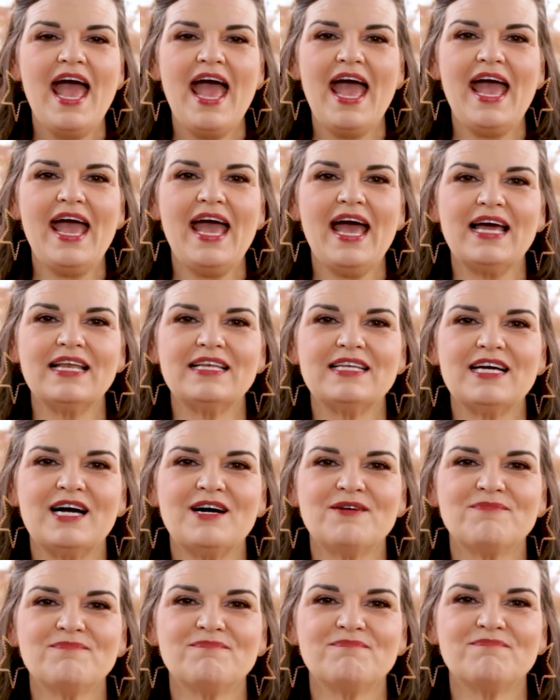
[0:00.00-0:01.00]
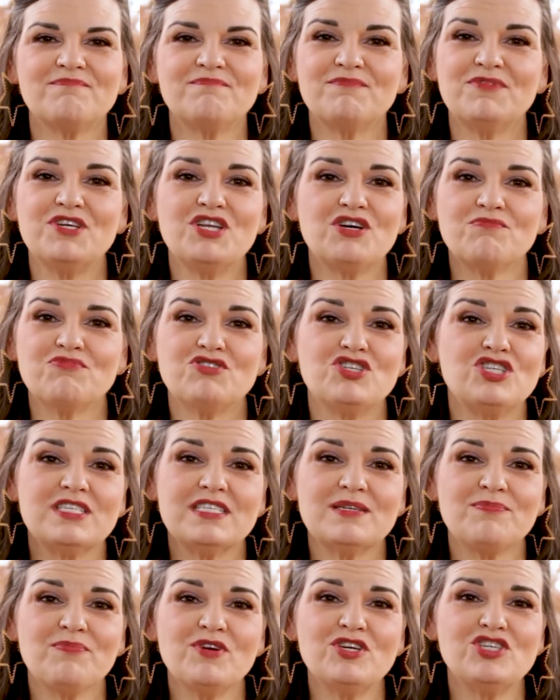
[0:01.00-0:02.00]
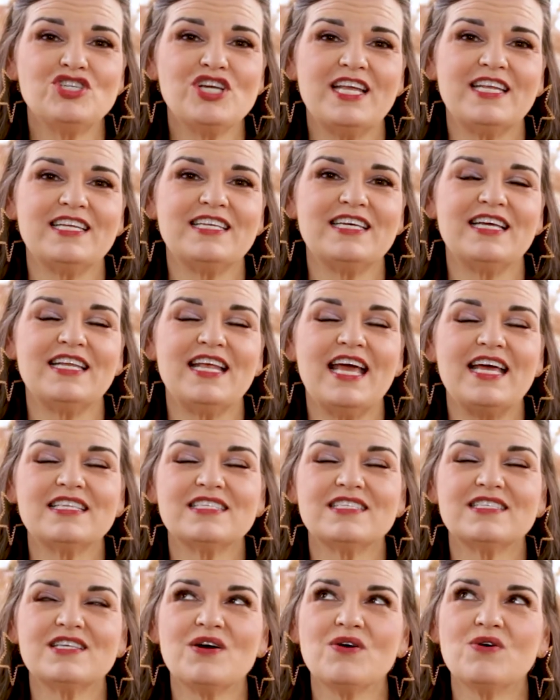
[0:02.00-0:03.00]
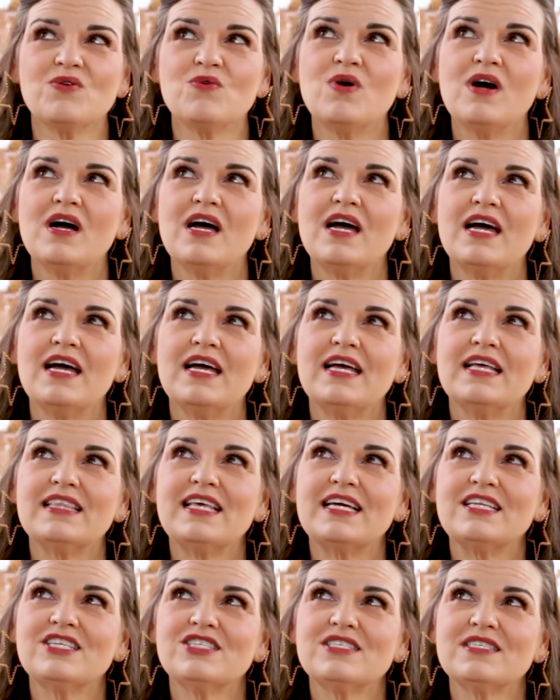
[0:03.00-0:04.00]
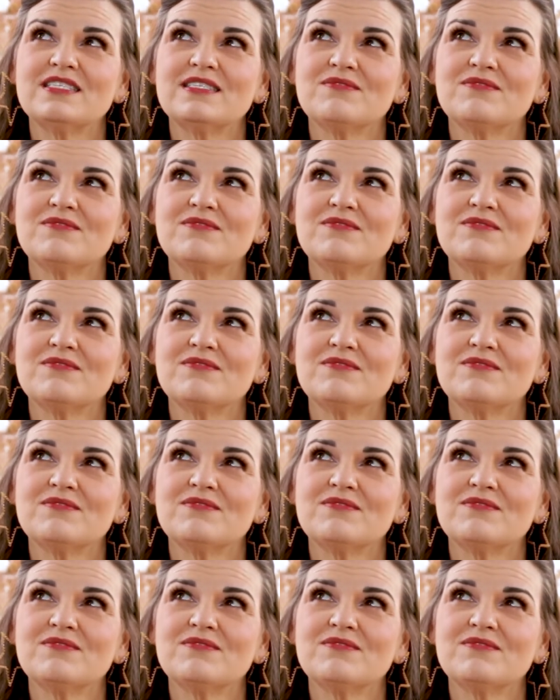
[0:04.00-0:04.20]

and um, you know, she just appreciated it. And so that just